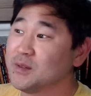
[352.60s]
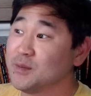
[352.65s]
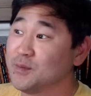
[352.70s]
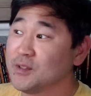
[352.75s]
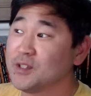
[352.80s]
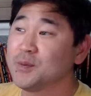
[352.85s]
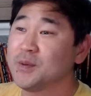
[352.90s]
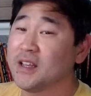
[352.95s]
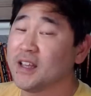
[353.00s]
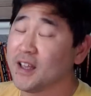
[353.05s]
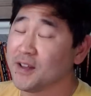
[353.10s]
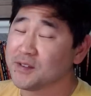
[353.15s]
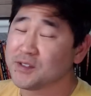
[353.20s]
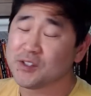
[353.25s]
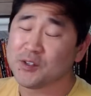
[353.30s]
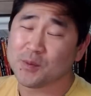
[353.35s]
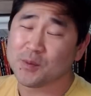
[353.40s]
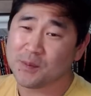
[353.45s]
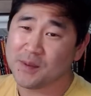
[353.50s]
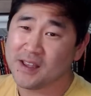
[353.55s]
Speaking of
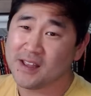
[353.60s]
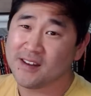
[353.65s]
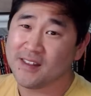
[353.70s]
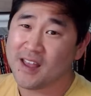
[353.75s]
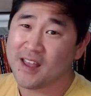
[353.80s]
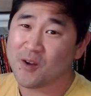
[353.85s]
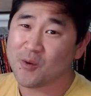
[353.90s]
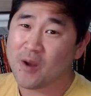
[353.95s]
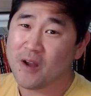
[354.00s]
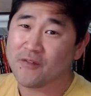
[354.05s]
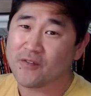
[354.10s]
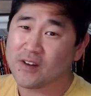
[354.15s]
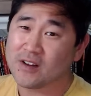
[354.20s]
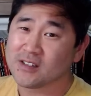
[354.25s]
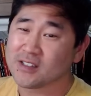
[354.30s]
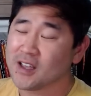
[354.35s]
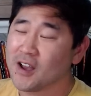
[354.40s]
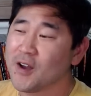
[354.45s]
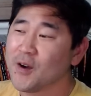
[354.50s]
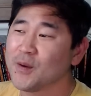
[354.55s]
Superman in that
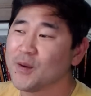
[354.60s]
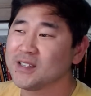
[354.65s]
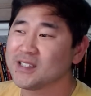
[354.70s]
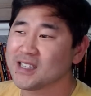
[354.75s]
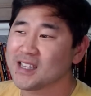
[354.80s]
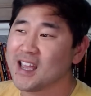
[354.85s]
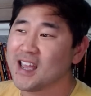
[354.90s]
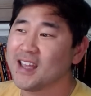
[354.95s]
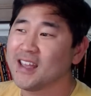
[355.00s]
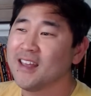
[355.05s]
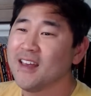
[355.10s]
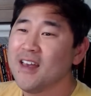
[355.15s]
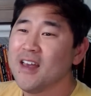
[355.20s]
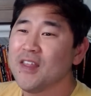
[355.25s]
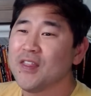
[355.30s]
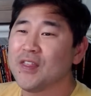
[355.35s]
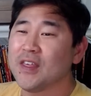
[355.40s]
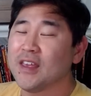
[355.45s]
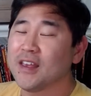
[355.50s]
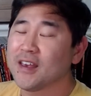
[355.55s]
reference, I always say,
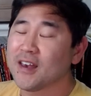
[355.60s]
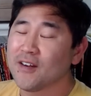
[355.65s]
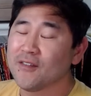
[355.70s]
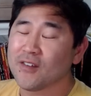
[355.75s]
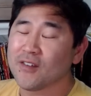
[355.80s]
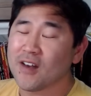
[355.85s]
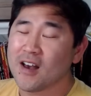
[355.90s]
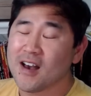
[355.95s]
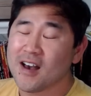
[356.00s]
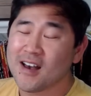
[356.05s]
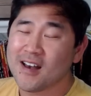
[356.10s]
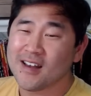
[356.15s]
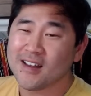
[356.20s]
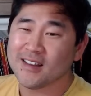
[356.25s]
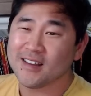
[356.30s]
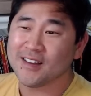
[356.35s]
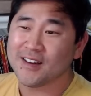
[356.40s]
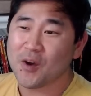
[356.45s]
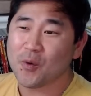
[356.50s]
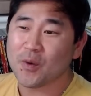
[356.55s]
think of,
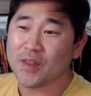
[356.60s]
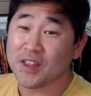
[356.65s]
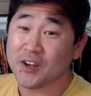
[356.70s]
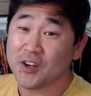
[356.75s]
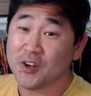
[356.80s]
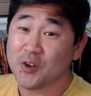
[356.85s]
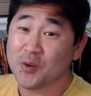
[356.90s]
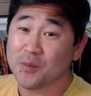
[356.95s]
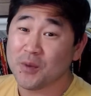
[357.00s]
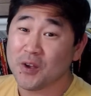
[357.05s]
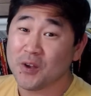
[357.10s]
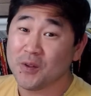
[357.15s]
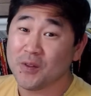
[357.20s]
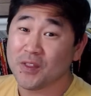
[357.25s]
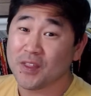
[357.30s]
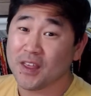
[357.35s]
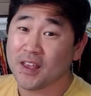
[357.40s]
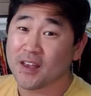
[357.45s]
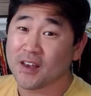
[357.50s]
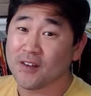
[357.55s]
with a new moon,
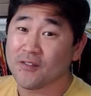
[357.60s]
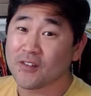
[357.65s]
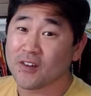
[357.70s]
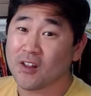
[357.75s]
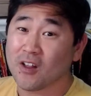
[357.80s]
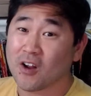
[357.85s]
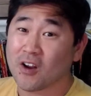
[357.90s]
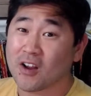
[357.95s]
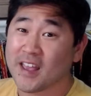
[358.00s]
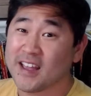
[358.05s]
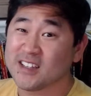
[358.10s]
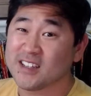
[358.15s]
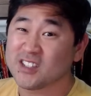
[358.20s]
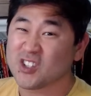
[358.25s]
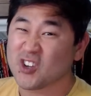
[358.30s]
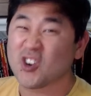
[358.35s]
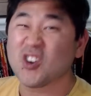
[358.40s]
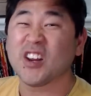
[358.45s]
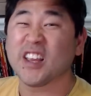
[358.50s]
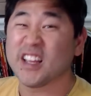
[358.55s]
think of Clark Kent
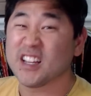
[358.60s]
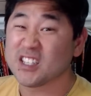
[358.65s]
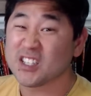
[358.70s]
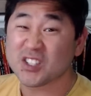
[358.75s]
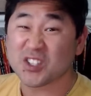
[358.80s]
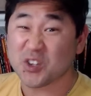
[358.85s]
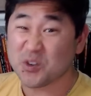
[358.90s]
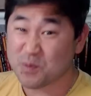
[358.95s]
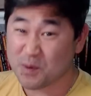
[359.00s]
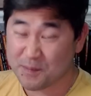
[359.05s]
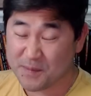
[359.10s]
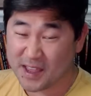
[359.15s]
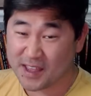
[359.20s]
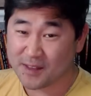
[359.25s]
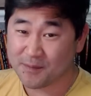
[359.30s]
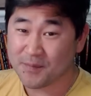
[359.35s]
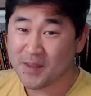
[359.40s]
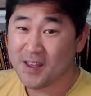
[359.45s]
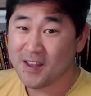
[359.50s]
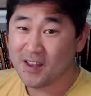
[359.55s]
turning into
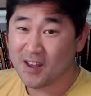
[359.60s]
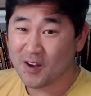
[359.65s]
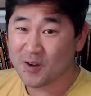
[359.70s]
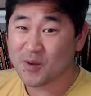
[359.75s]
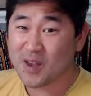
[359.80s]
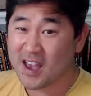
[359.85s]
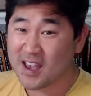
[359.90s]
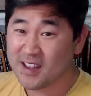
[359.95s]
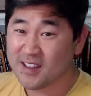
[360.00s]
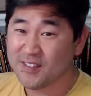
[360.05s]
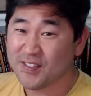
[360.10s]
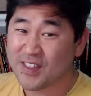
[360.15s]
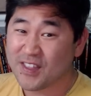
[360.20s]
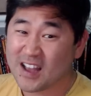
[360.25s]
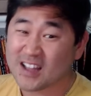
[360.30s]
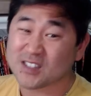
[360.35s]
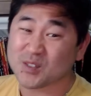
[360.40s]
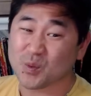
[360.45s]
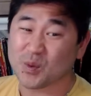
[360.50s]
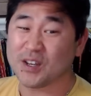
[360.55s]
Superman. Okay,
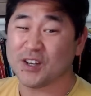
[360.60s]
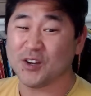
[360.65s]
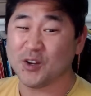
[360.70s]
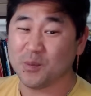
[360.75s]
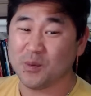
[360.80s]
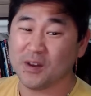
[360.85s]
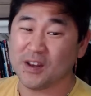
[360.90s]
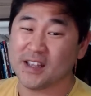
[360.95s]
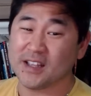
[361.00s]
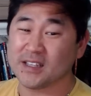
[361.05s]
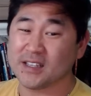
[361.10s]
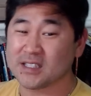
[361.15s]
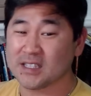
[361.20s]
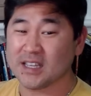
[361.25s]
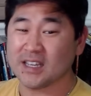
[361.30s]
that's what a new moon is.